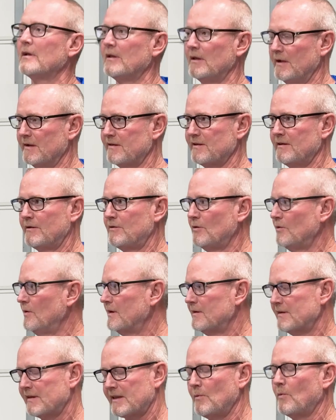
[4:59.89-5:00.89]
listen to
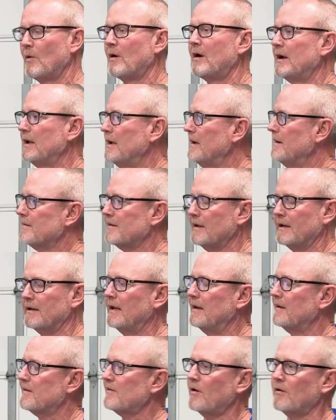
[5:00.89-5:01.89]
it, see what it is, and
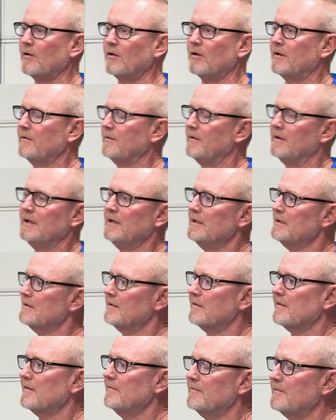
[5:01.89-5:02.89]
then start looking
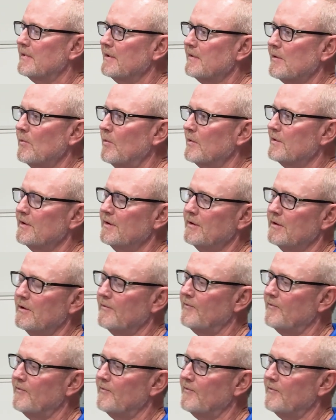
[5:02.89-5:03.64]
to see what you can do to